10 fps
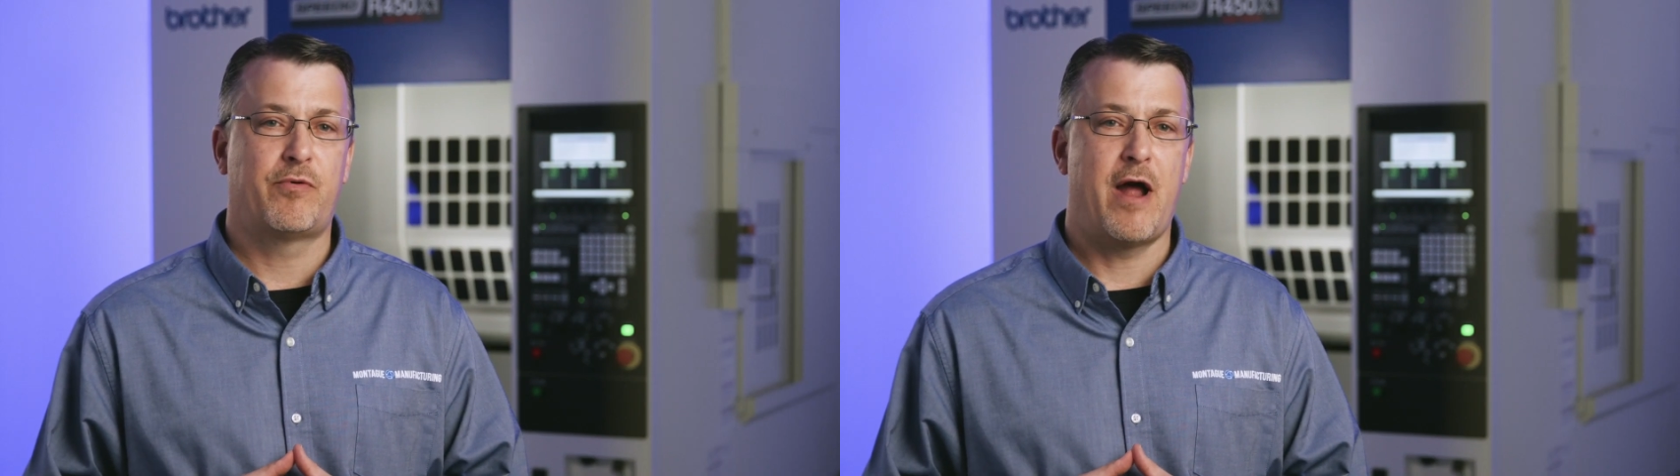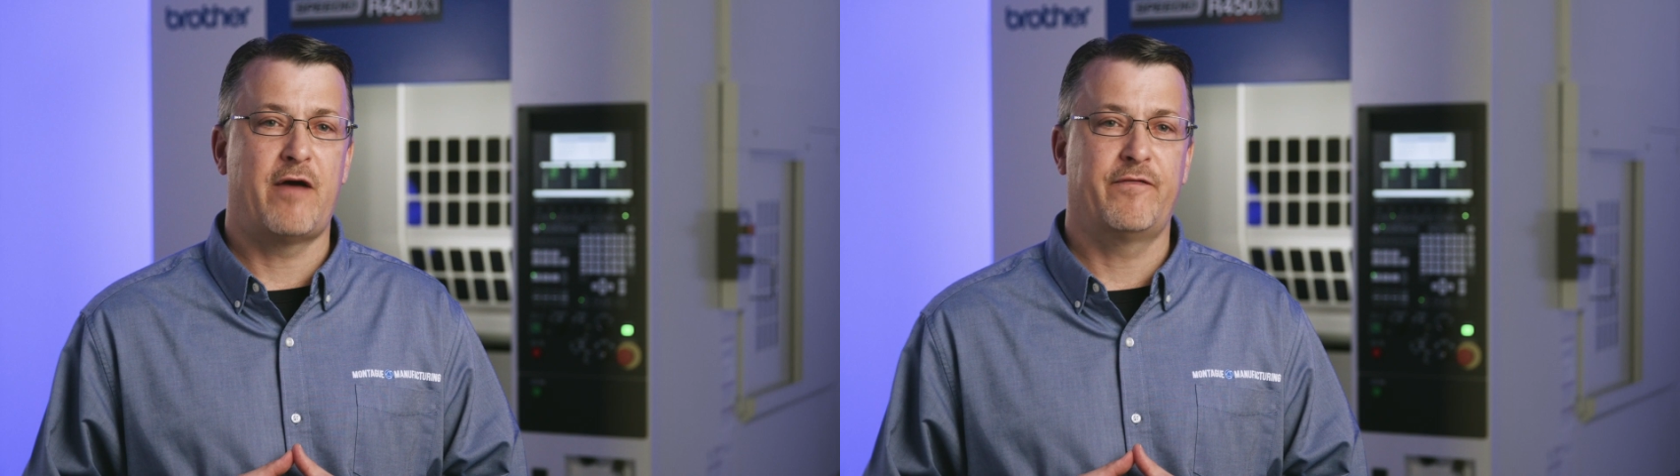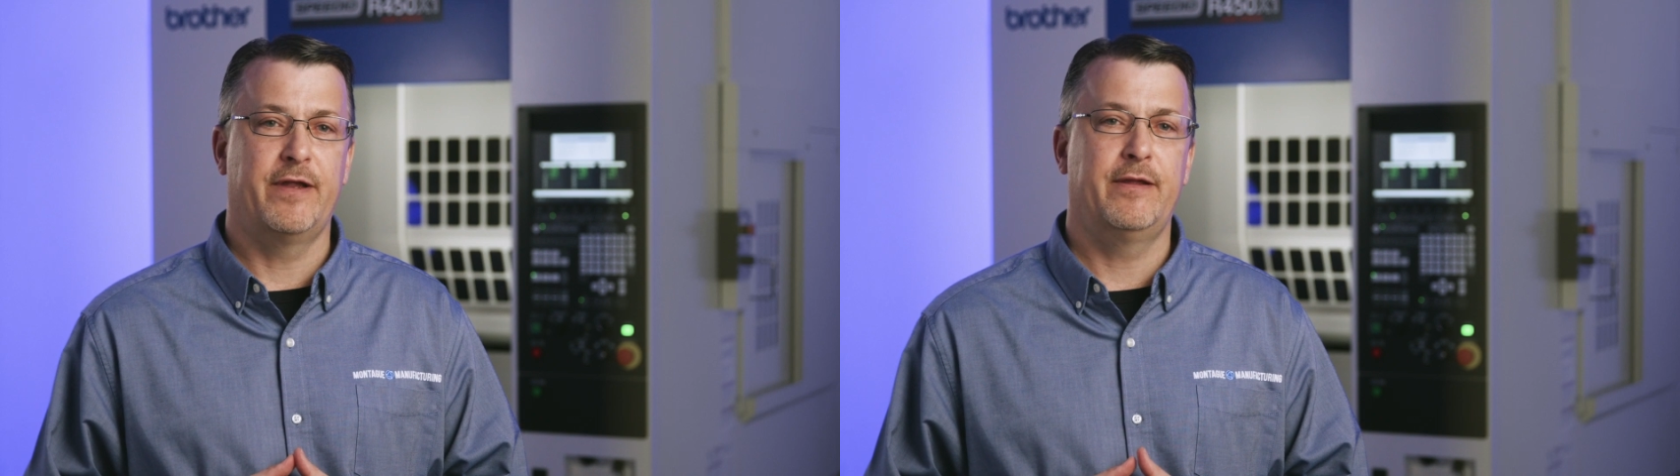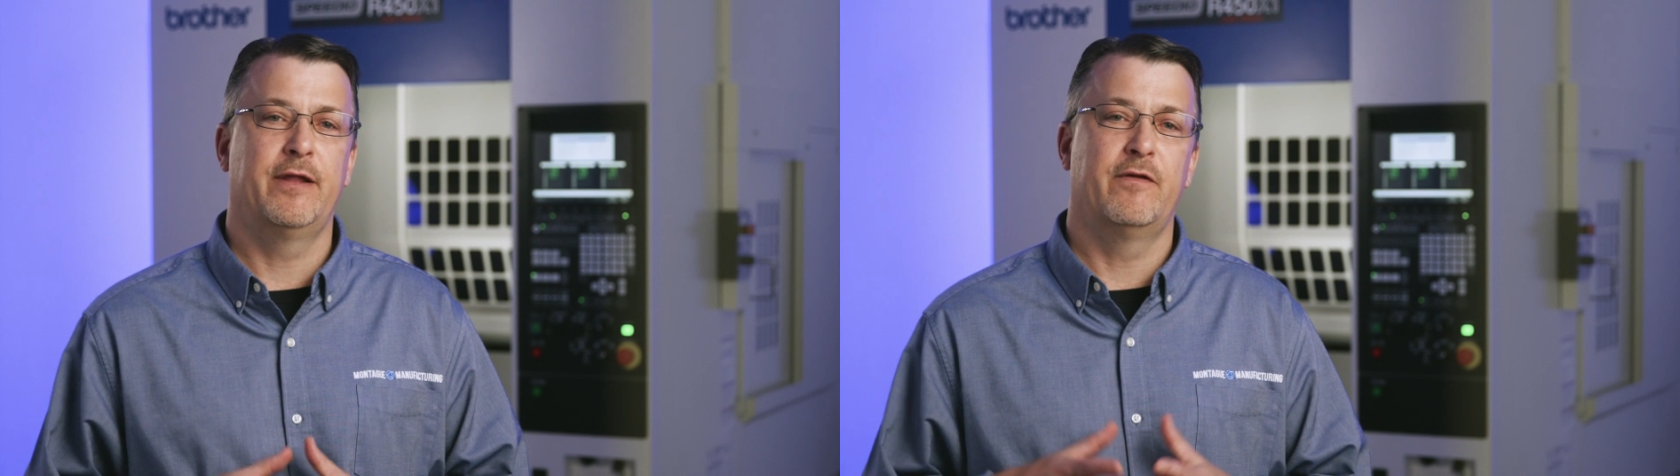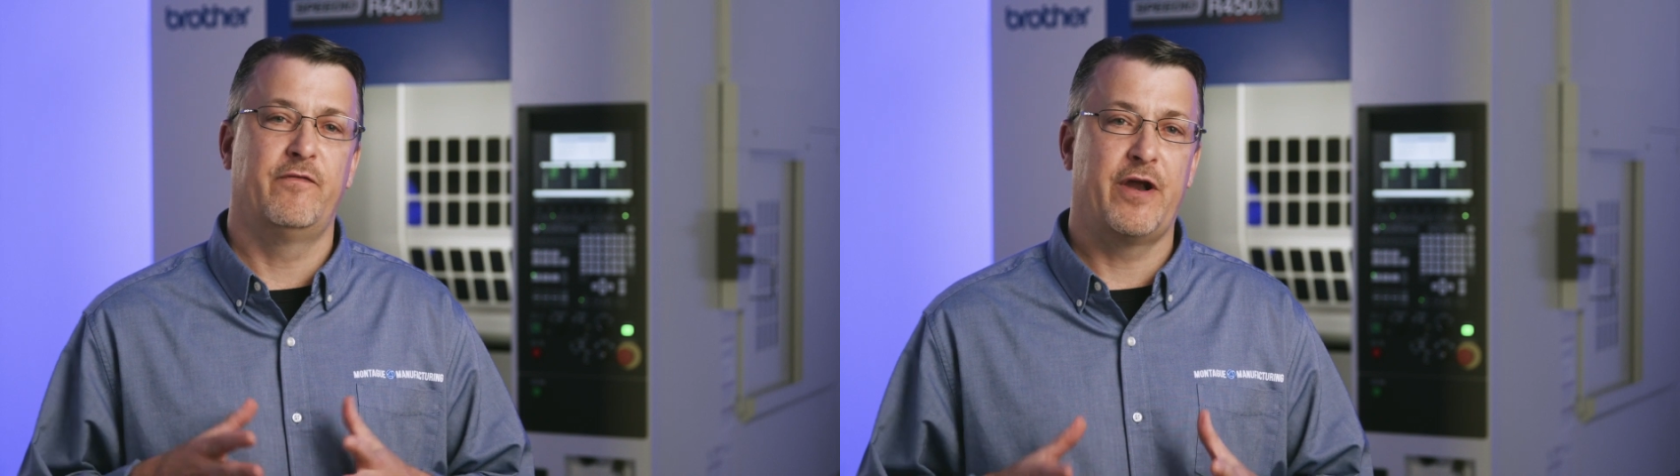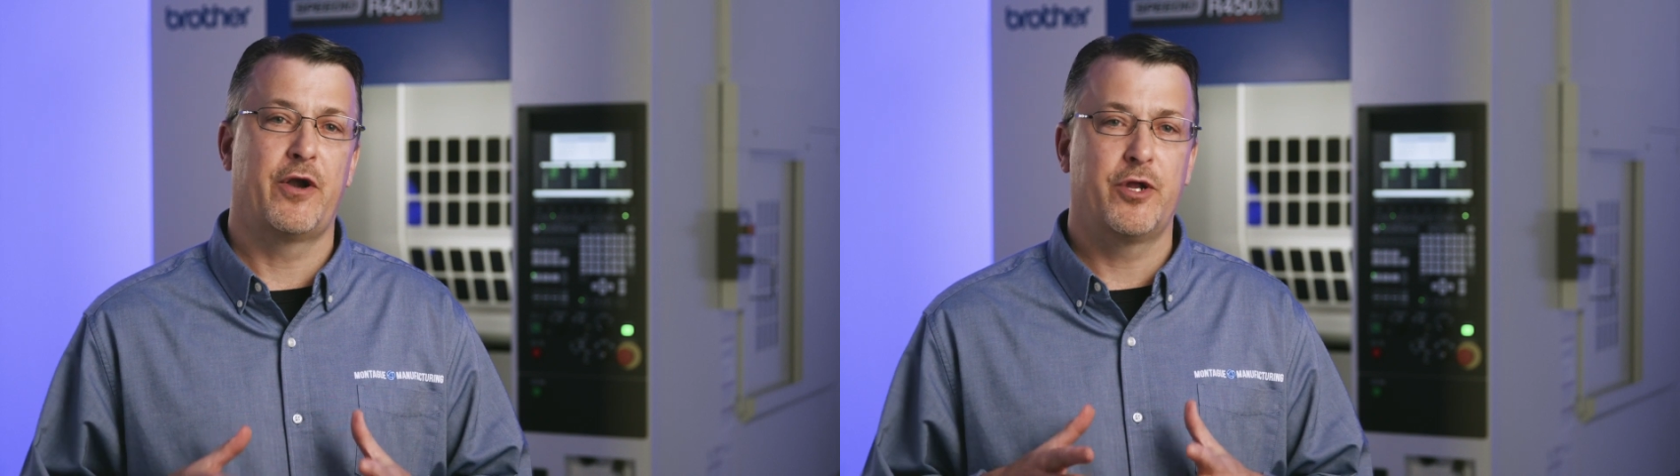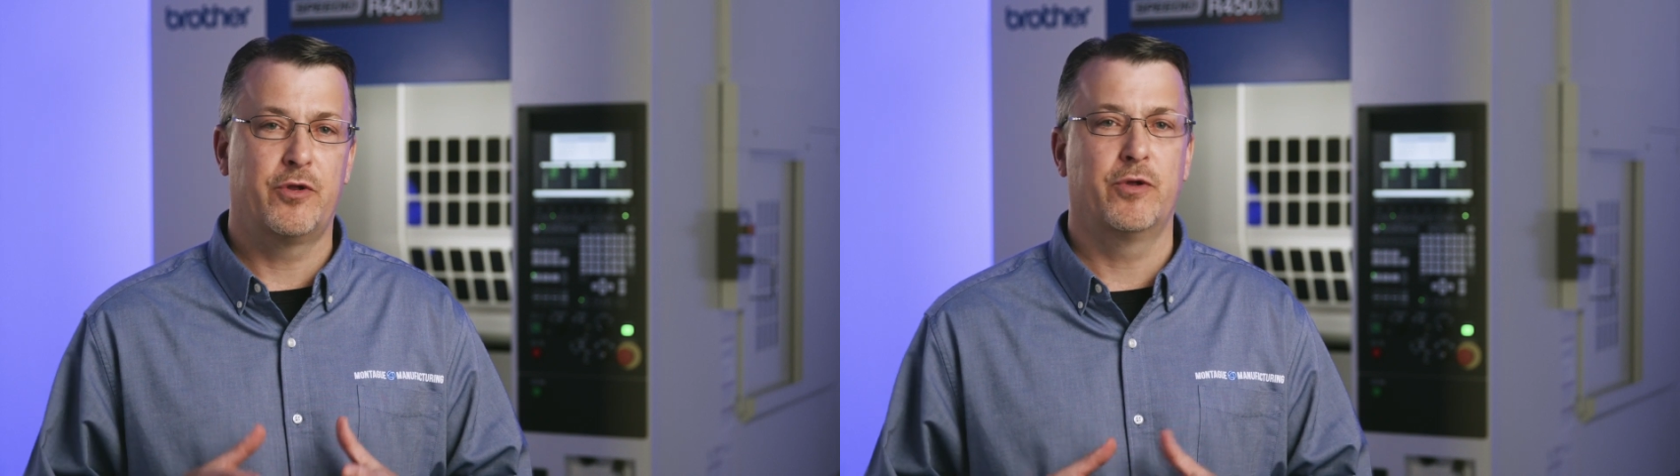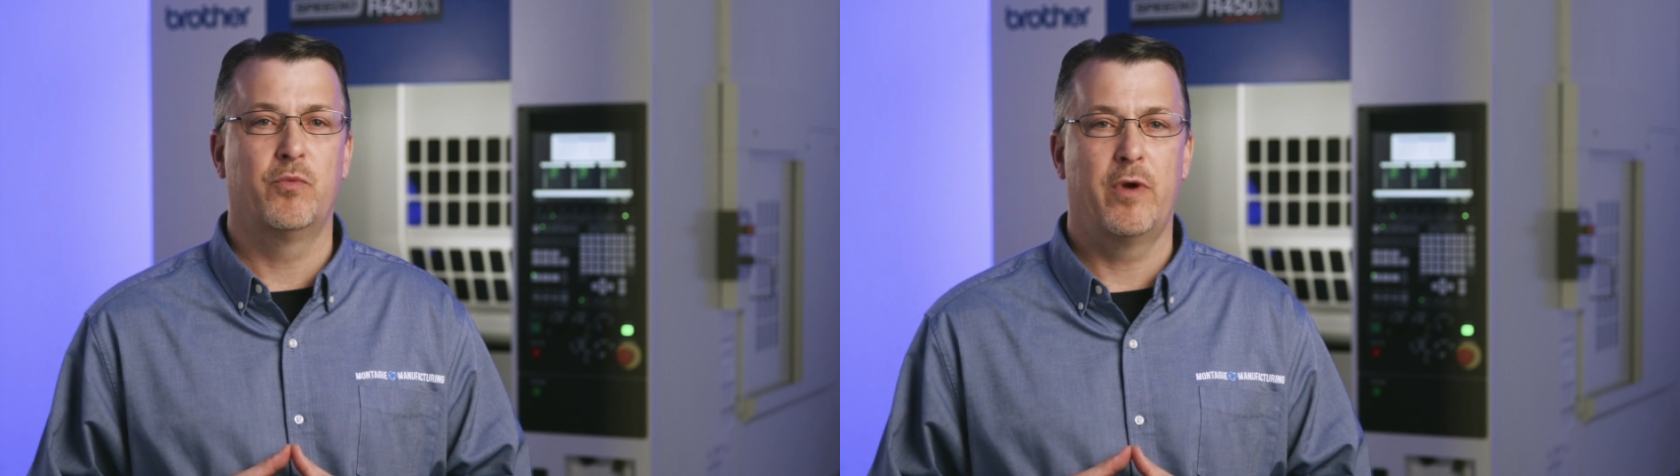profit in a very
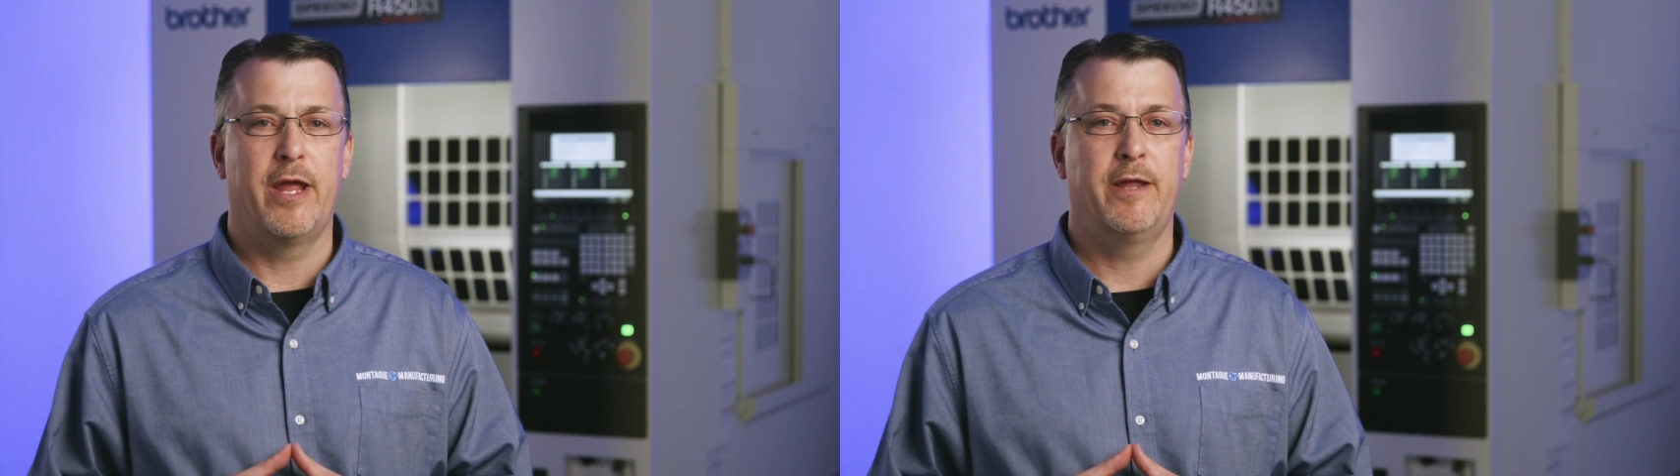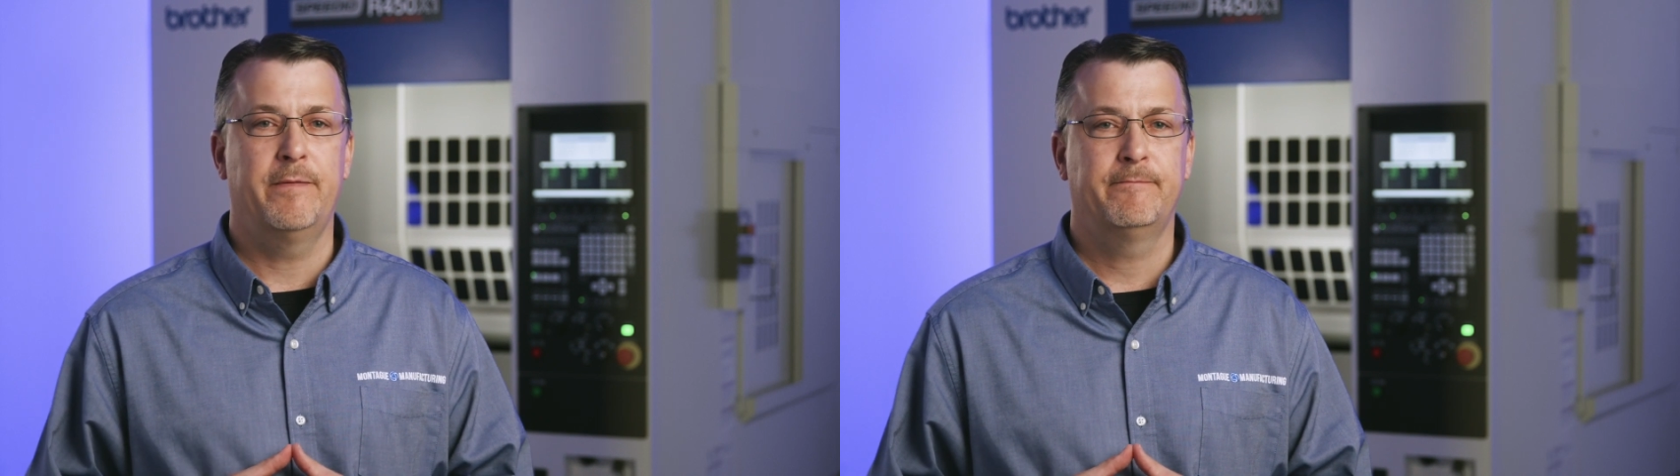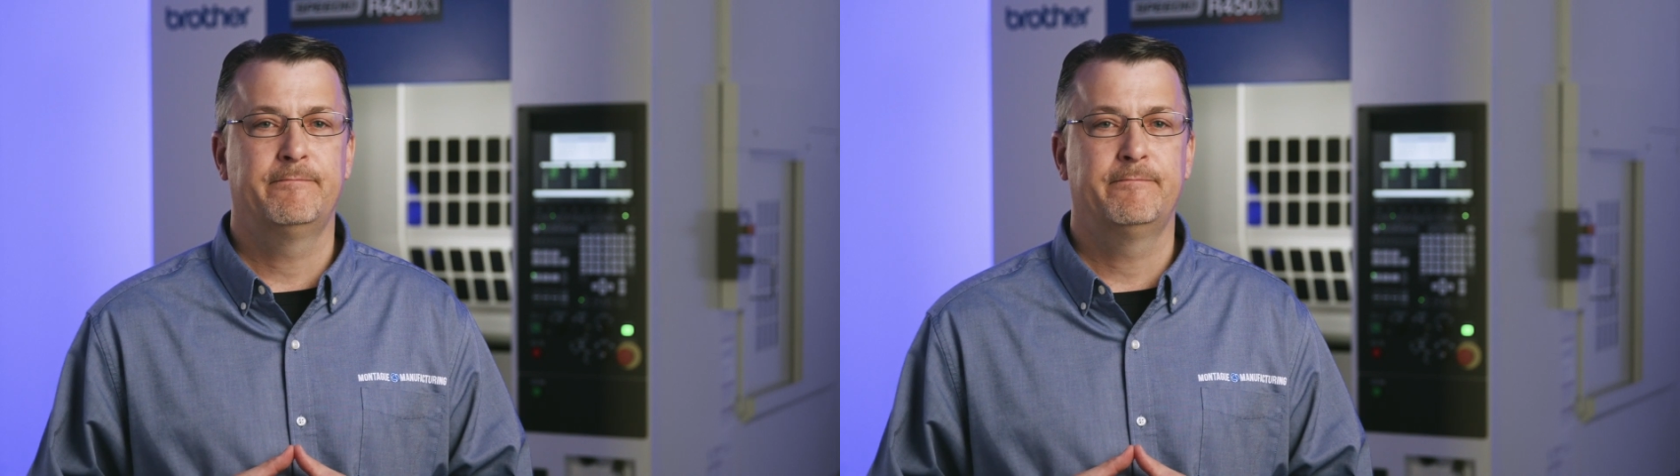good way.